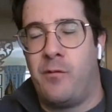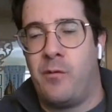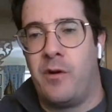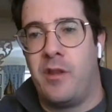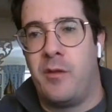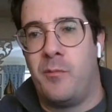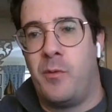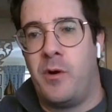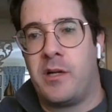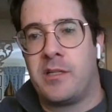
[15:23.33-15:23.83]

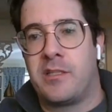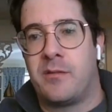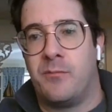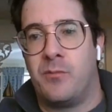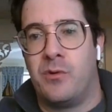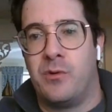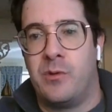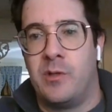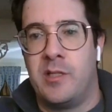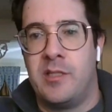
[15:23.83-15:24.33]
for the
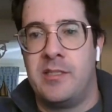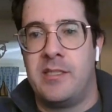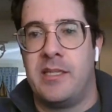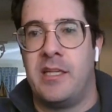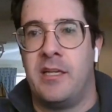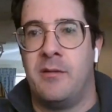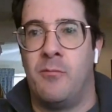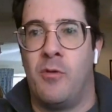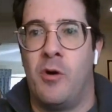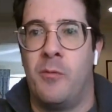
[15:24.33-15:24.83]
Boston Bruins
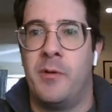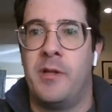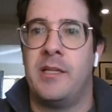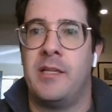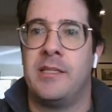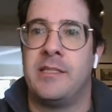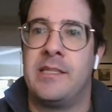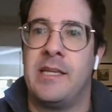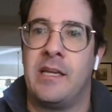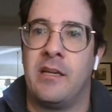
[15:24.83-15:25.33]
in a
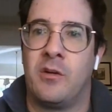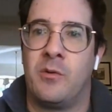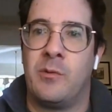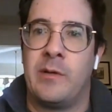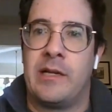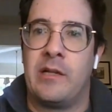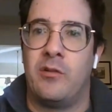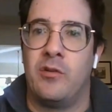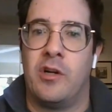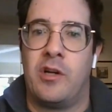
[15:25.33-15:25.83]
moment and take a
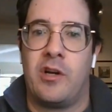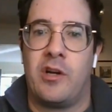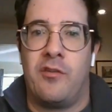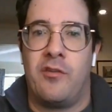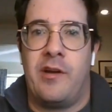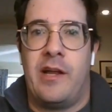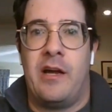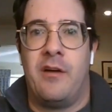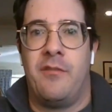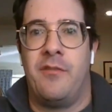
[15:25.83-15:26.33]
quick look
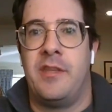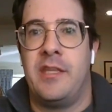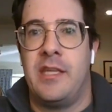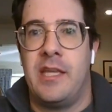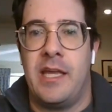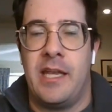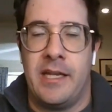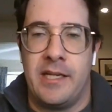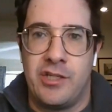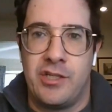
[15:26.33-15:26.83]
around
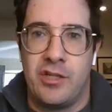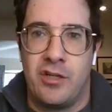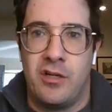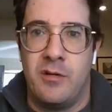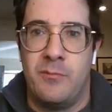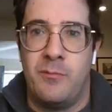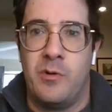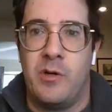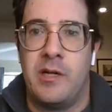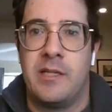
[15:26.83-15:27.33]
the NHL.